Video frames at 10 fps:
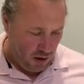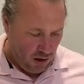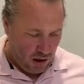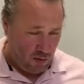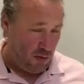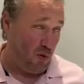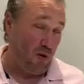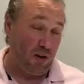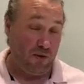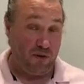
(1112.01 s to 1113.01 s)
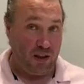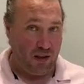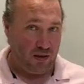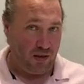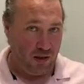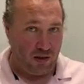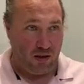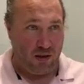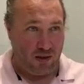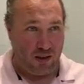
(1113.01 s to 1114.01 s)
and we've been working for years and years and
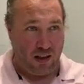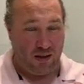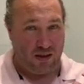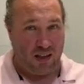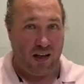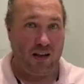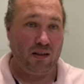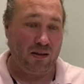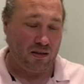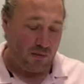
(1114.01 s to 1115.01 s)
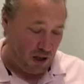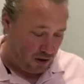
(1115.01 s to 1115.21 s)
years to get the tiniest amount of